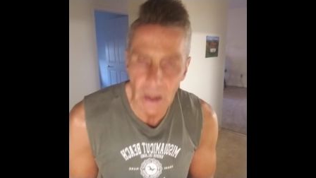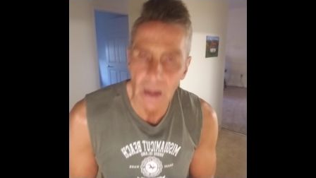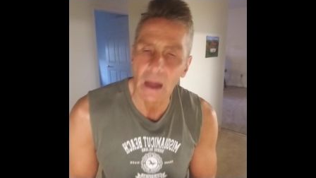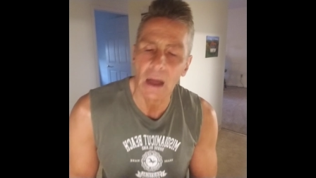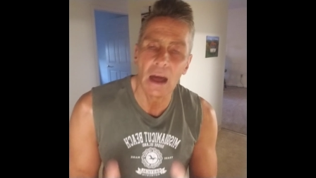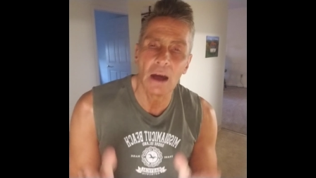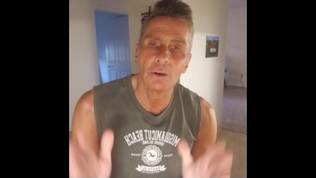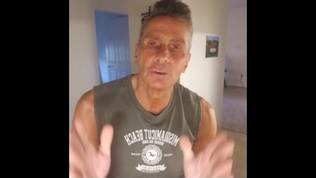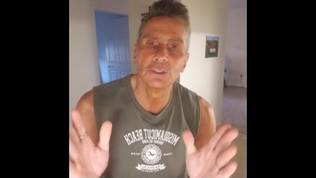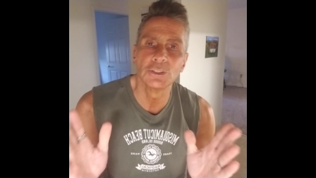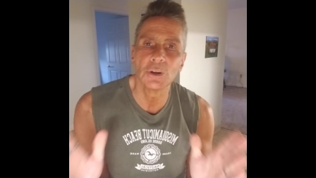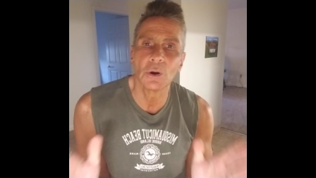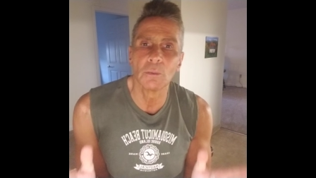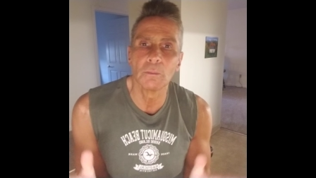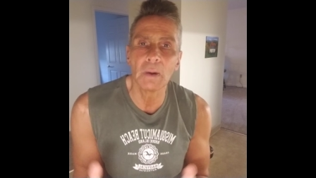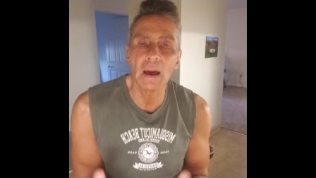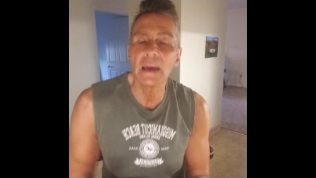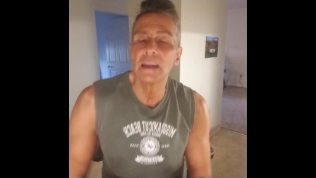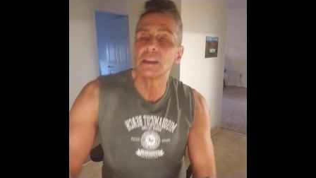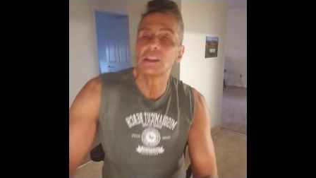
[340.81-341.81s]
how Joe
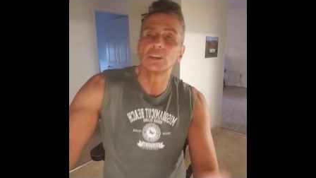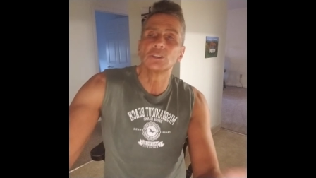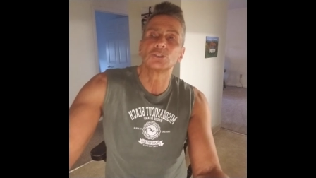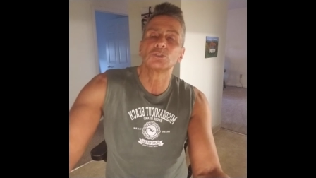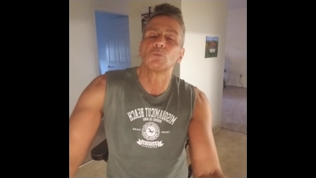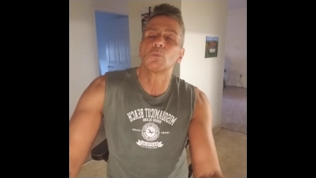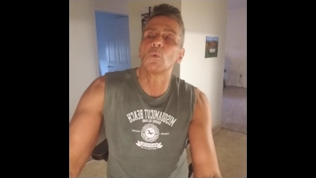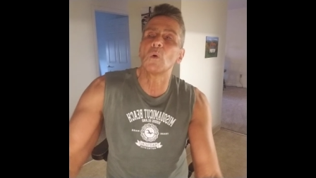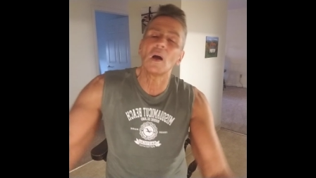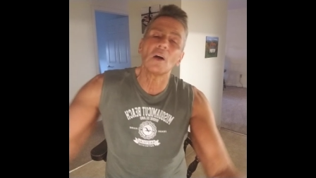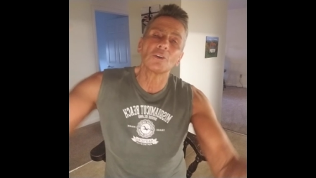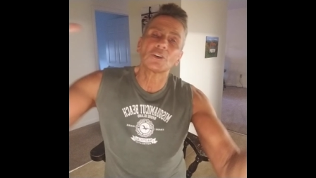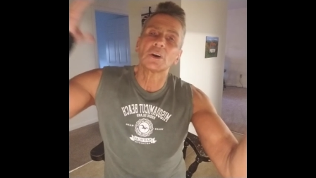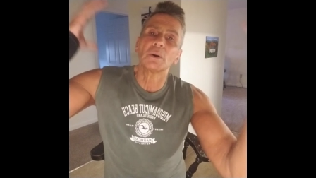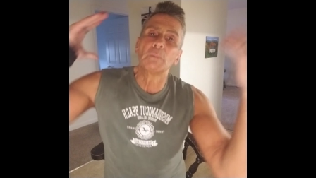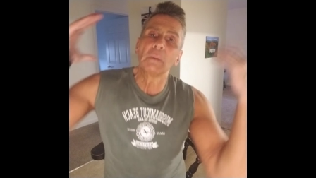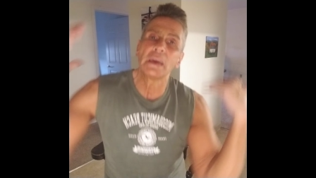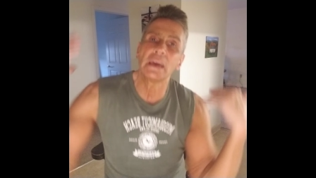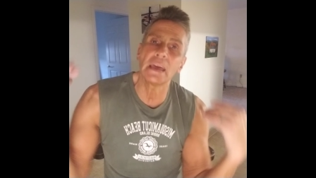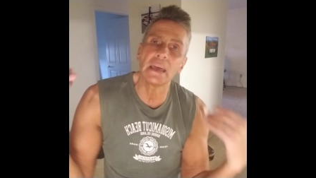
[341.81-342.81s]
Biden is
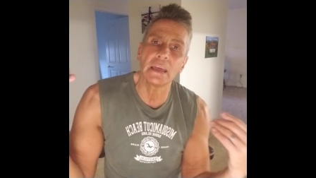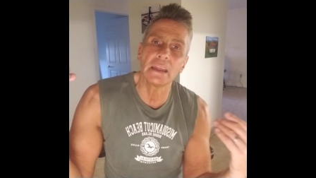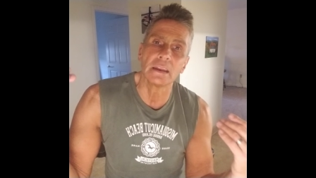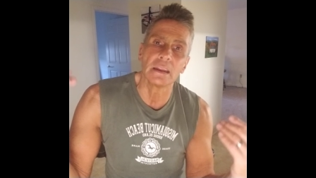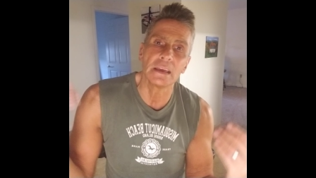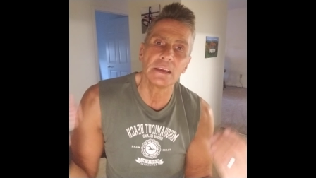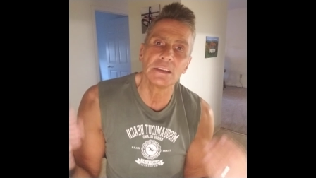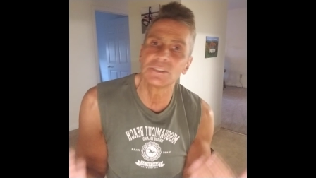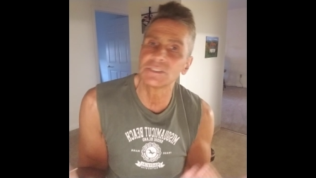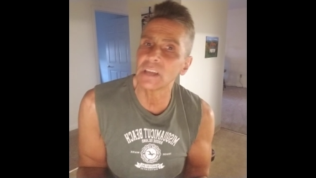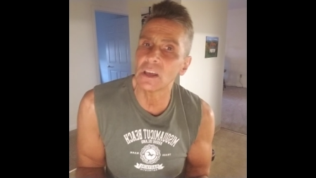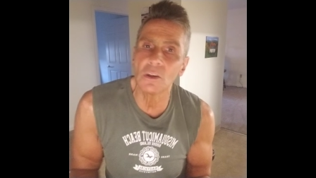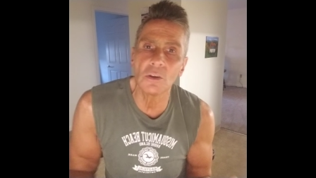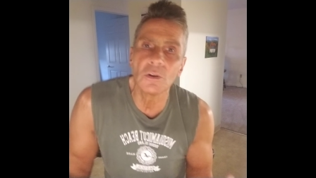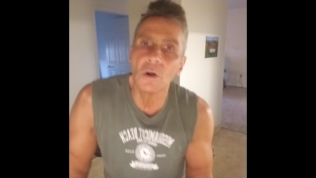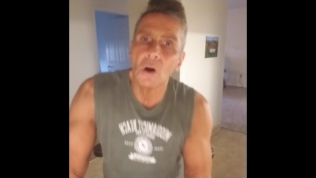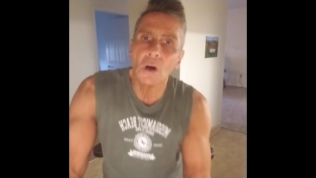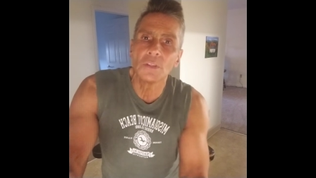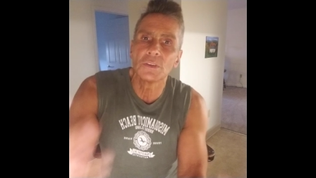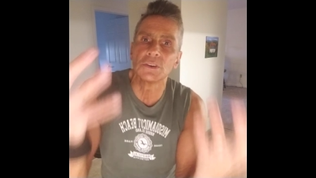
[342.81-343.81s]
welcoming in. He's
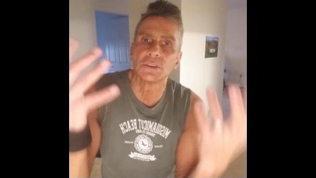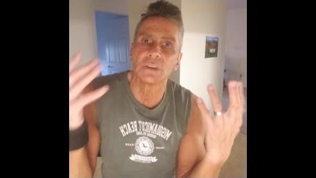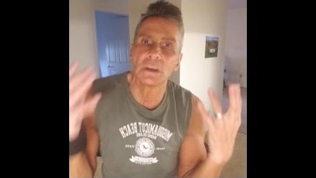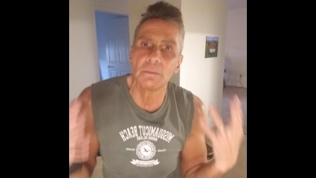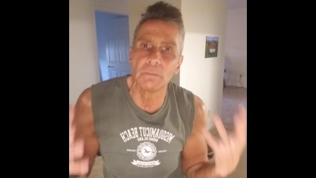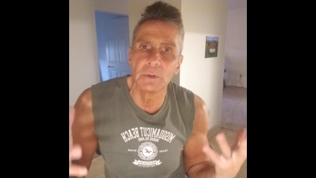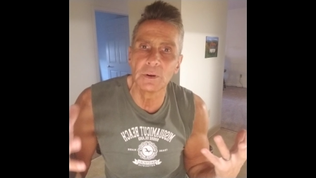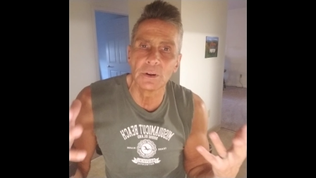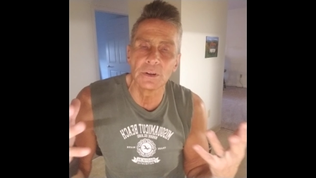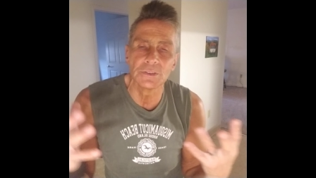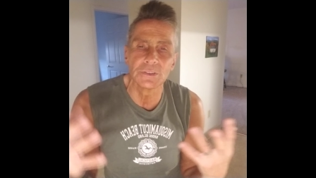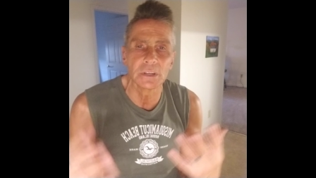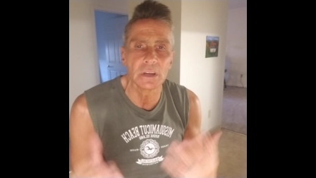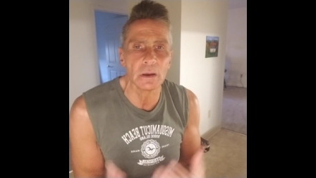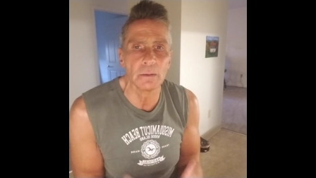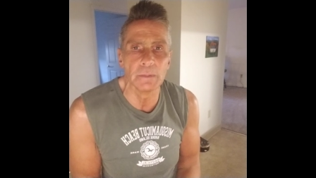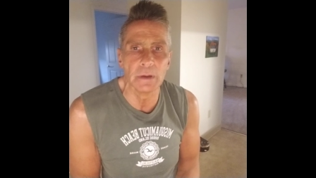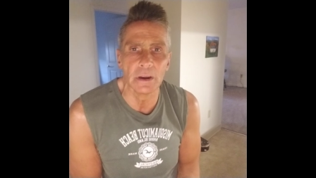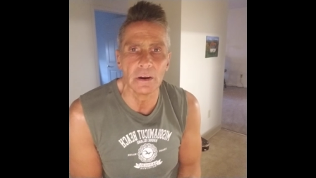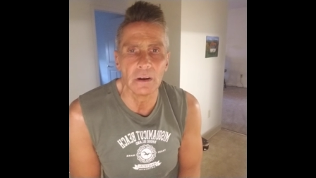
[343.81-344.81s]
telling all these immigrants to
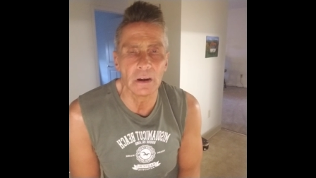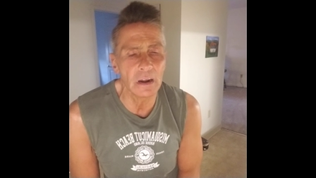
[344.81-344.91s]
come here.